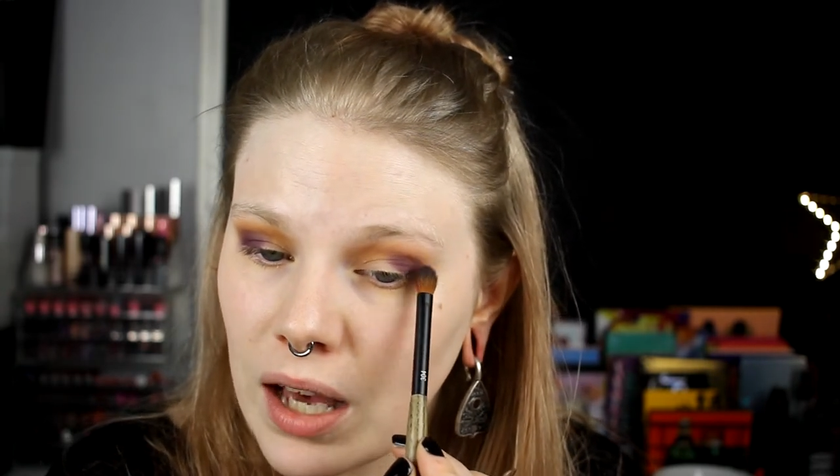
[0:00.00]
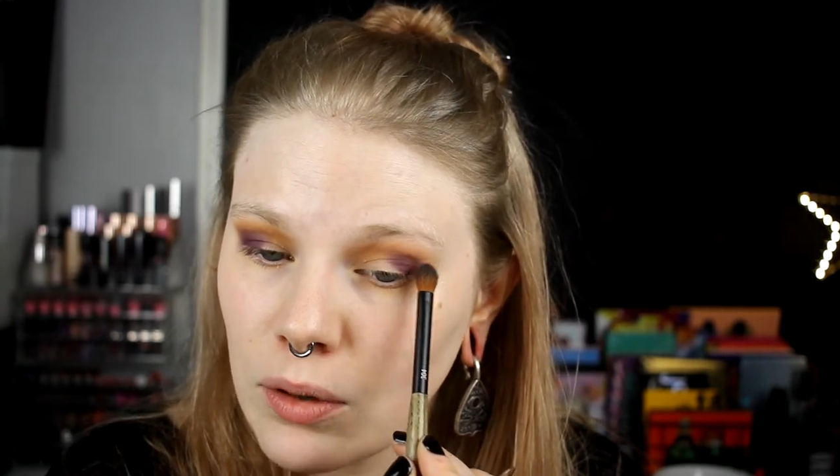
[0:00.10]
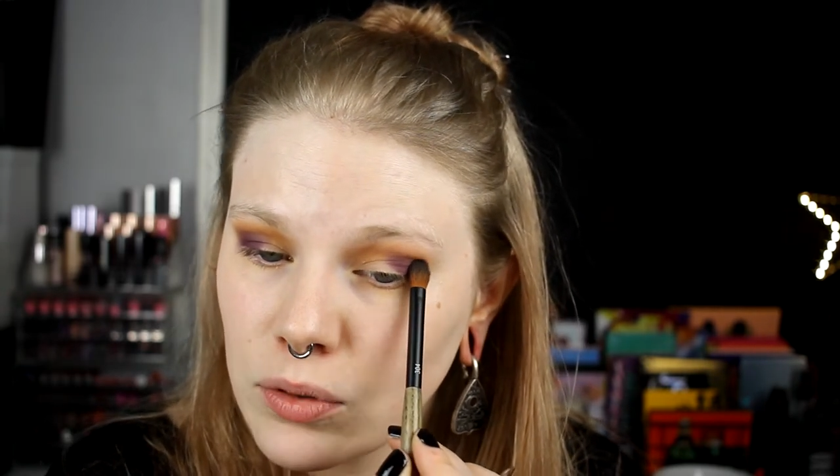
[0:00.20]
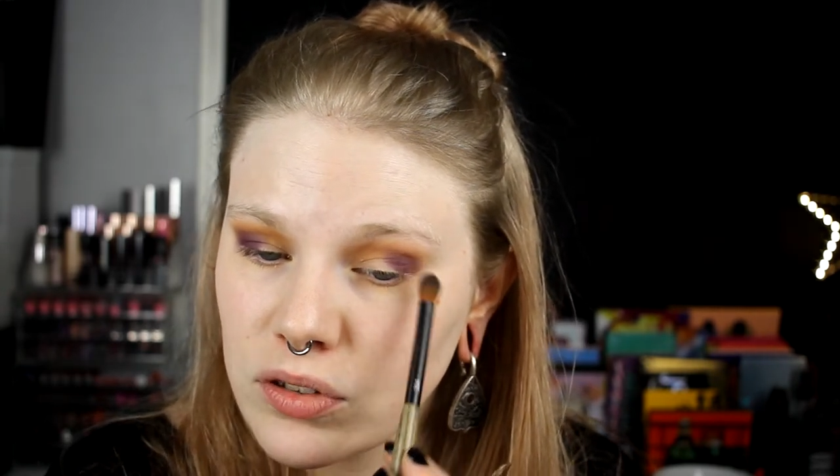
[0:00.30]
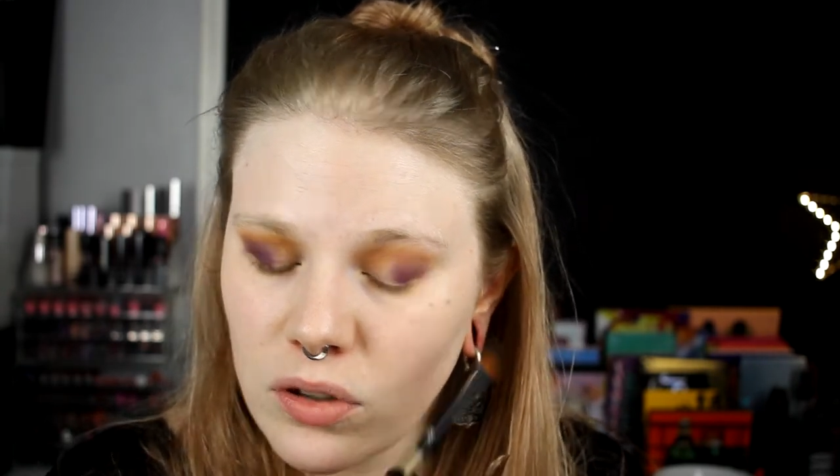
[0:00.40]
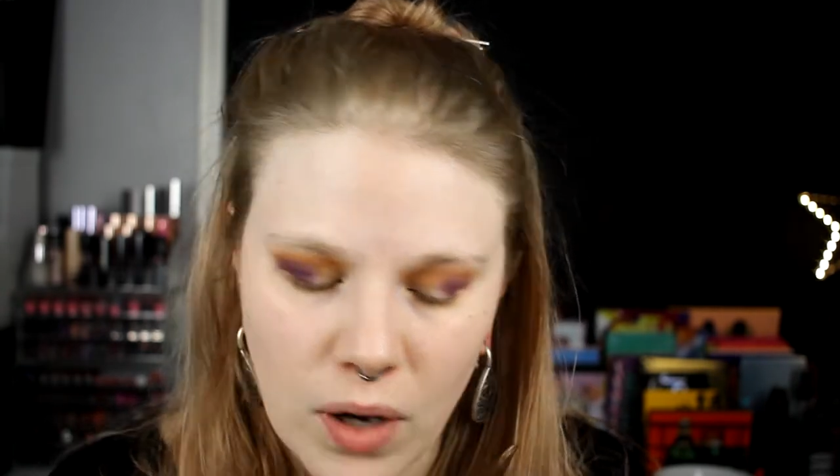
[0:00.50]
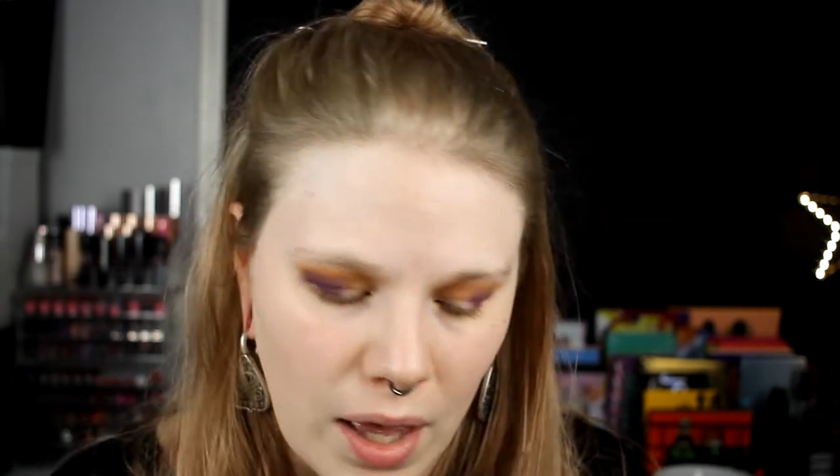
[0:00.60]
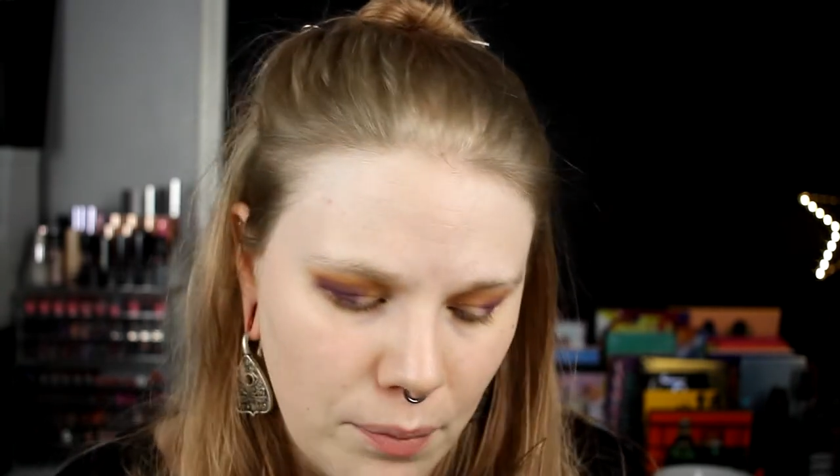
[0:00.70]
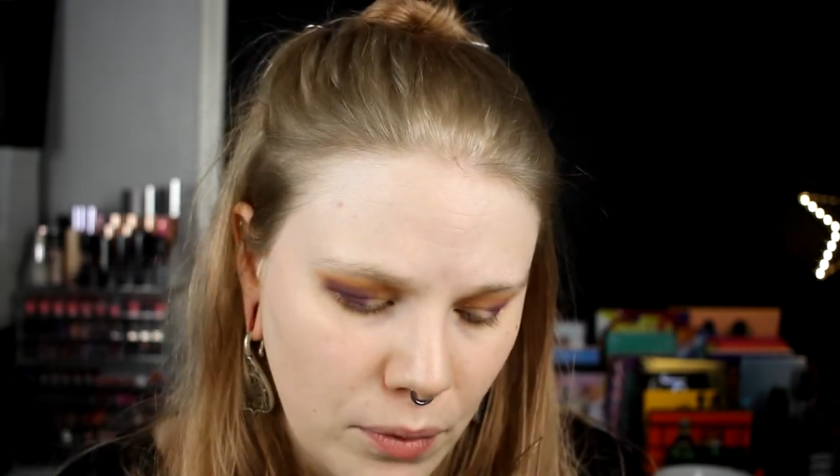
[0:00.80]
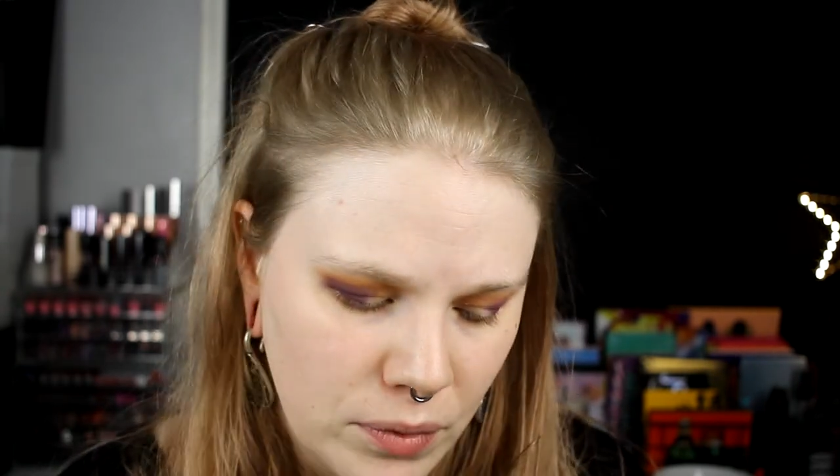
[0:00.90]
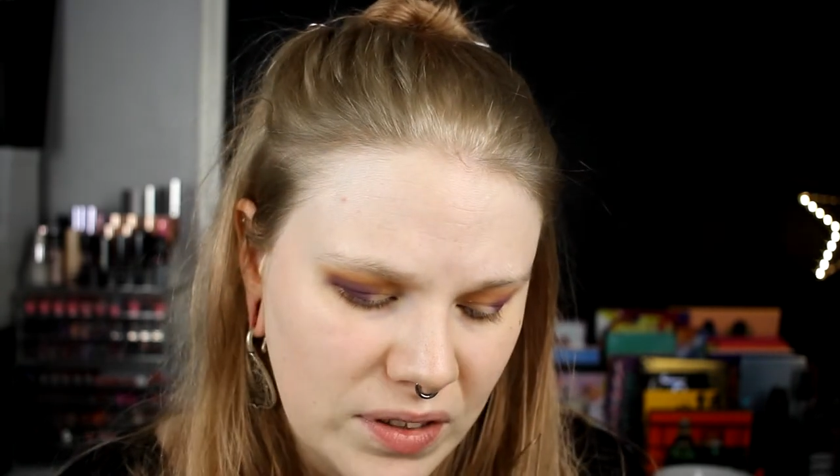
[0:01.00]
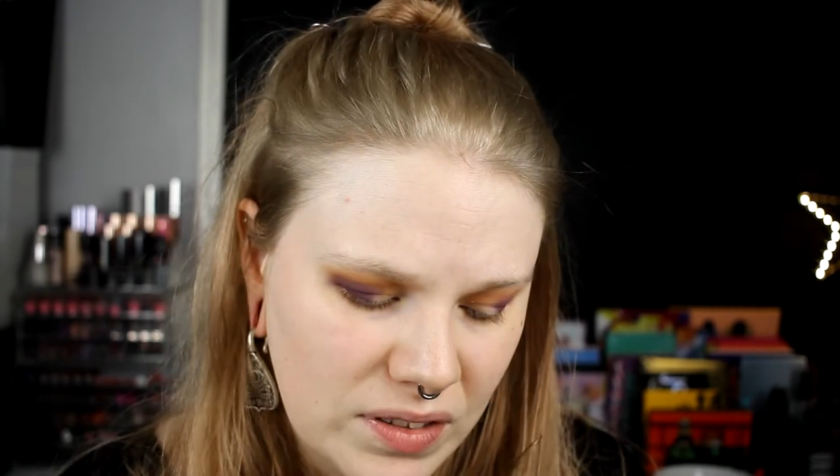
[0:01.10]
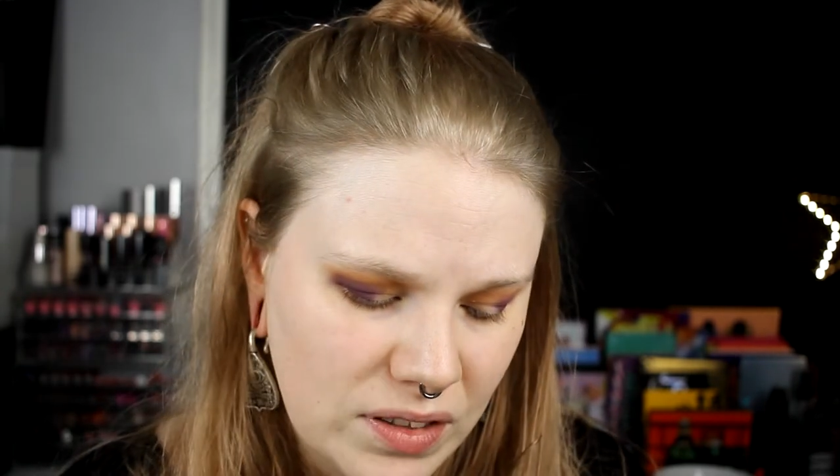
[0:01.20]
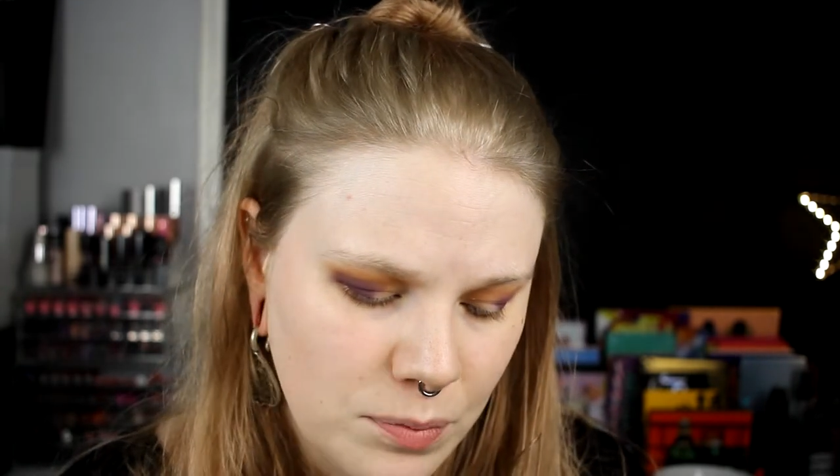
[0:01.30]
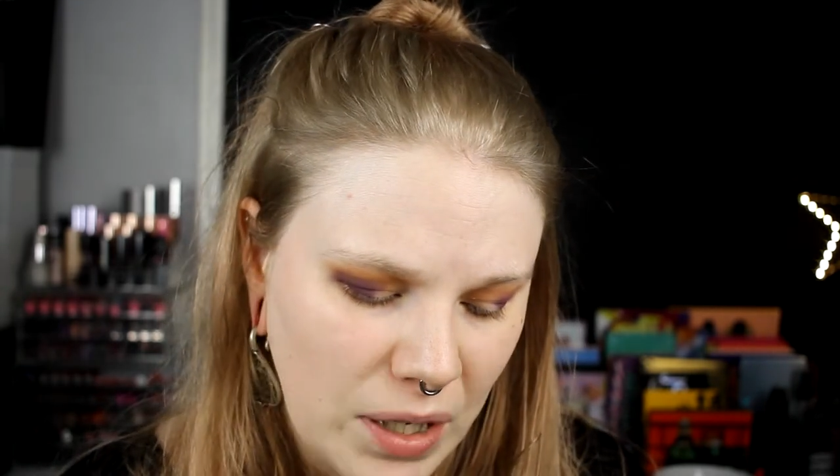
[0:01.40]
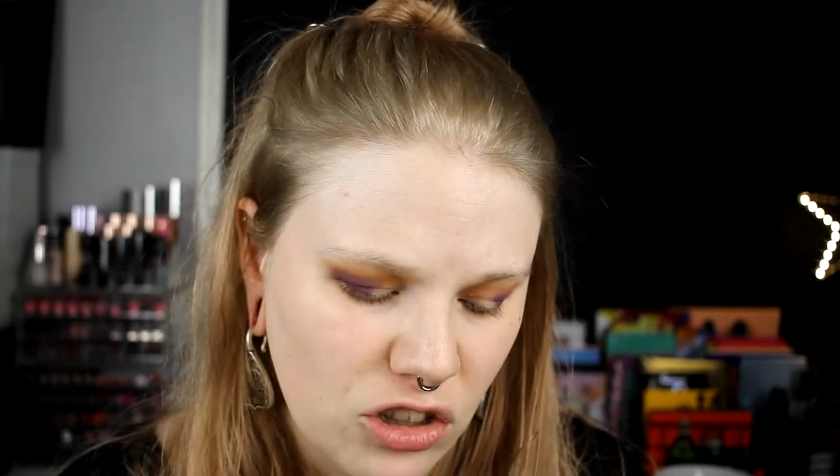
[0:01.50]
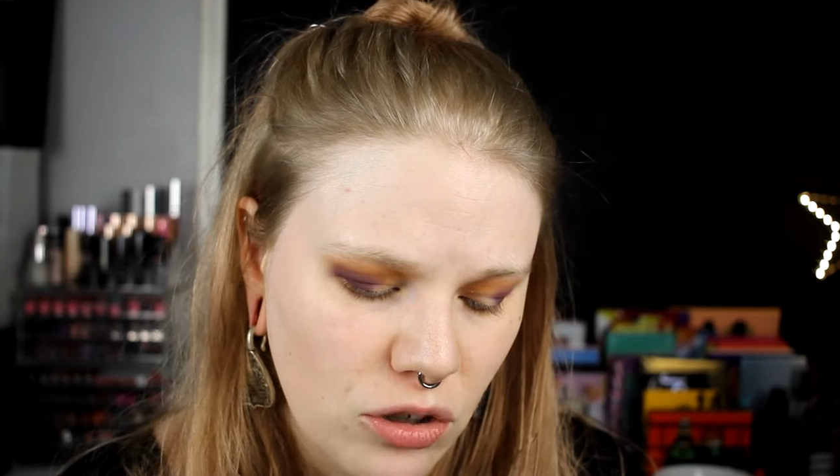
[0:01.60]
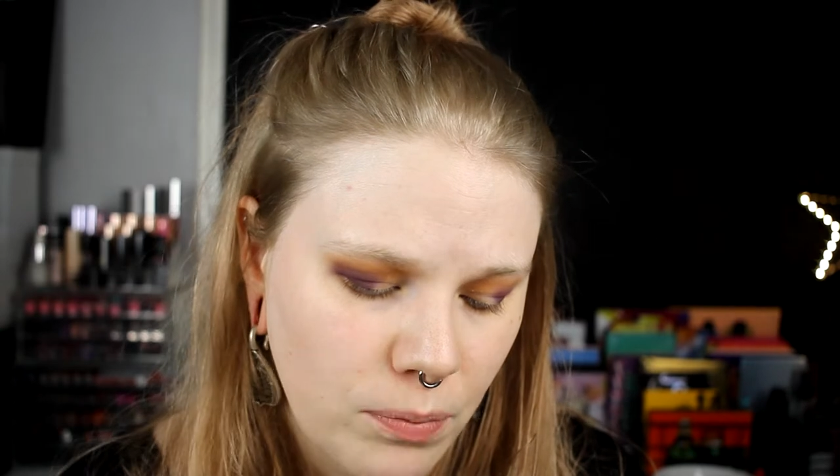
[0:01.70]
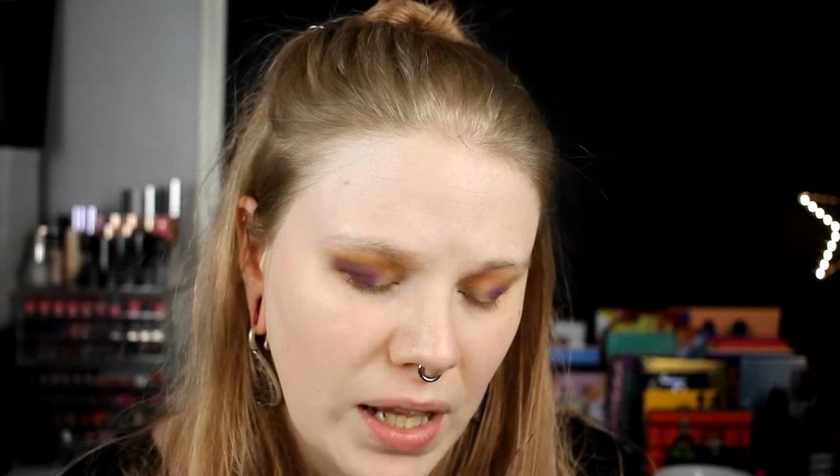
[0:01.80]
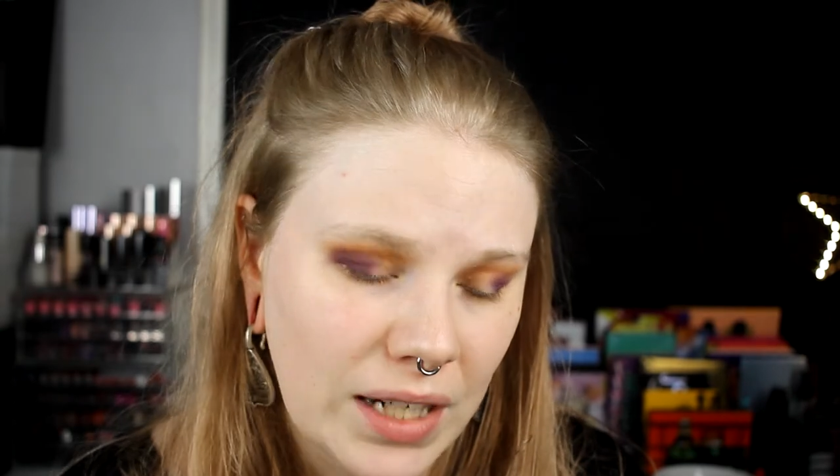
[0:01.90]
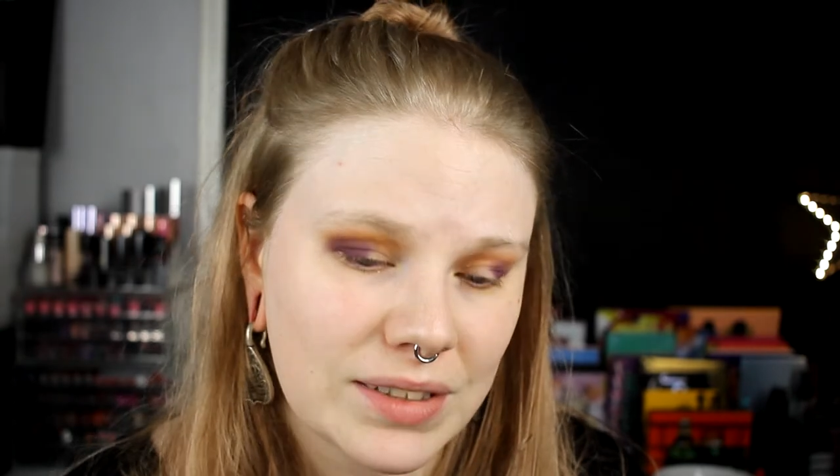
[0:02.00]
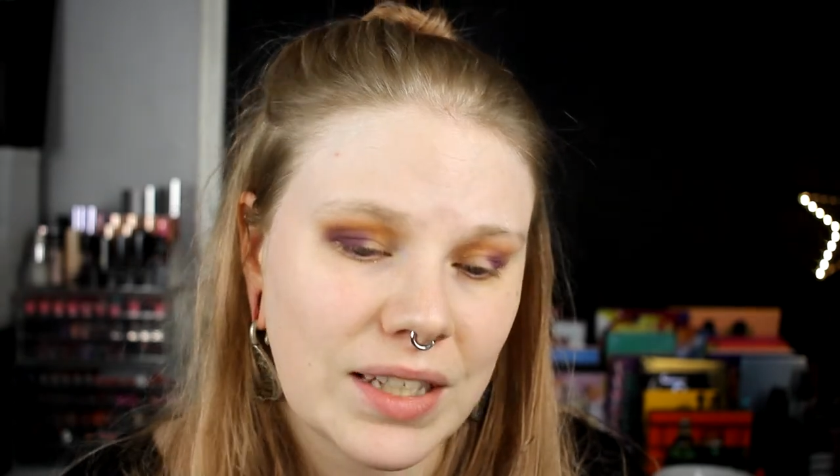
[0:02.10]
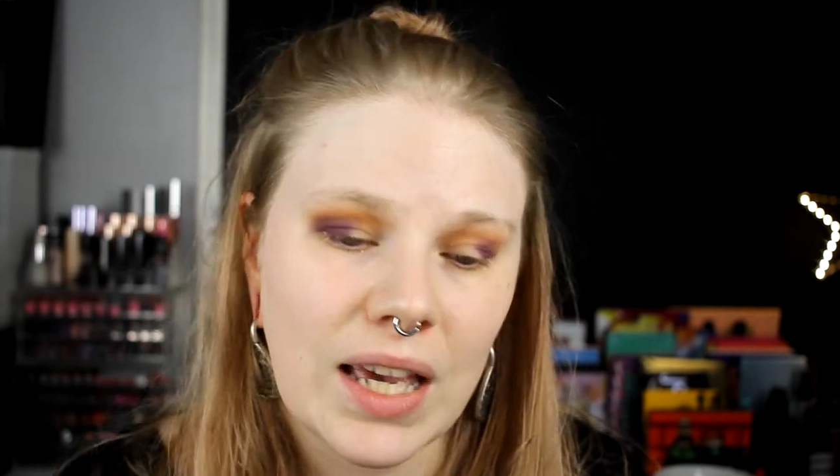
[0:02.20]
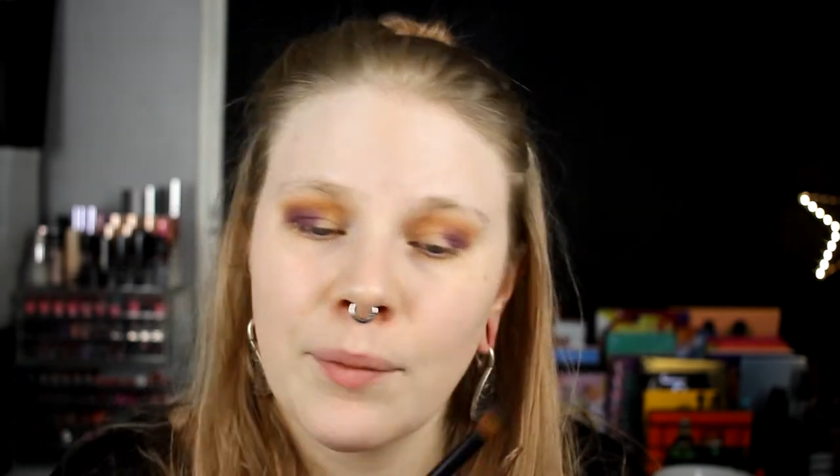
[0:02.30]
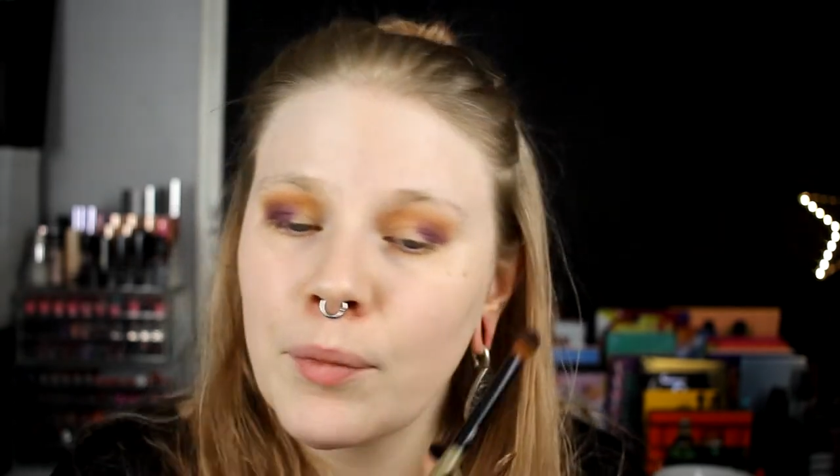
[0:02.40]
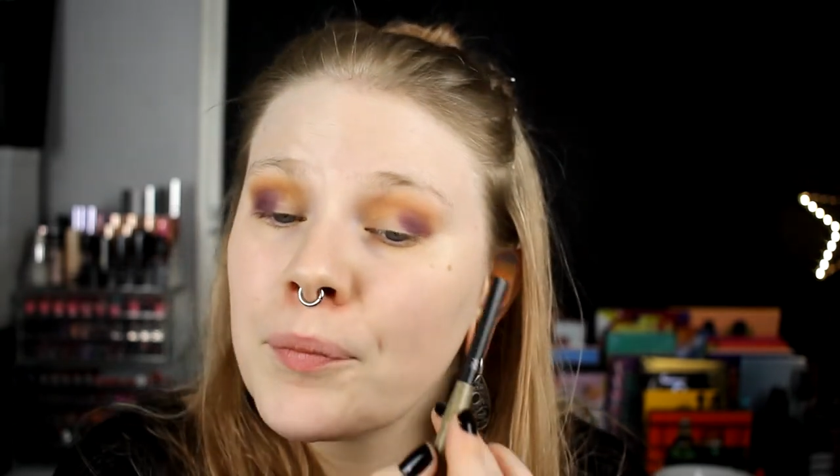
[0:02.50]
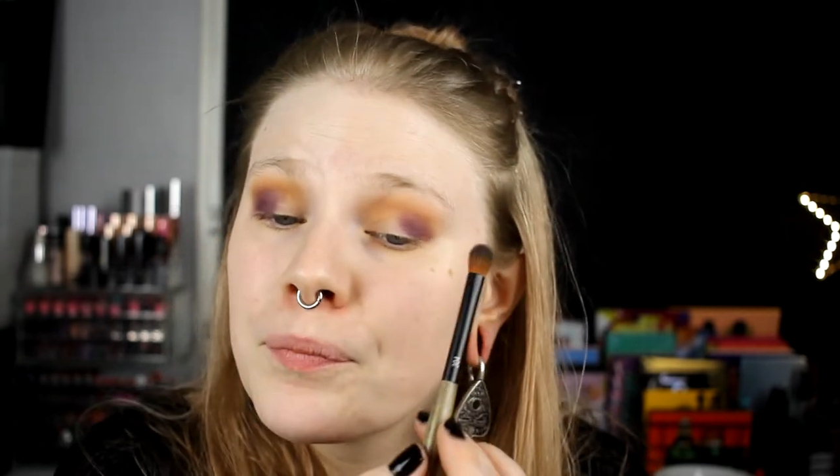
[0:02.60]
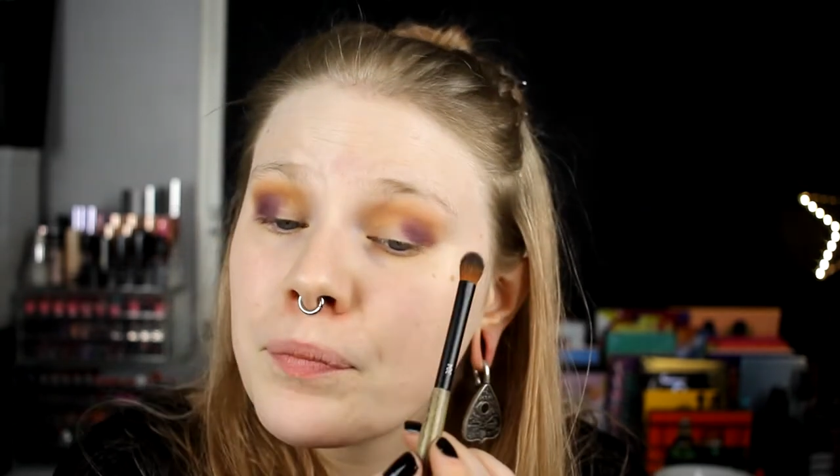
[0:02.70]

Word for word: I was so happy when this Spectral palette came.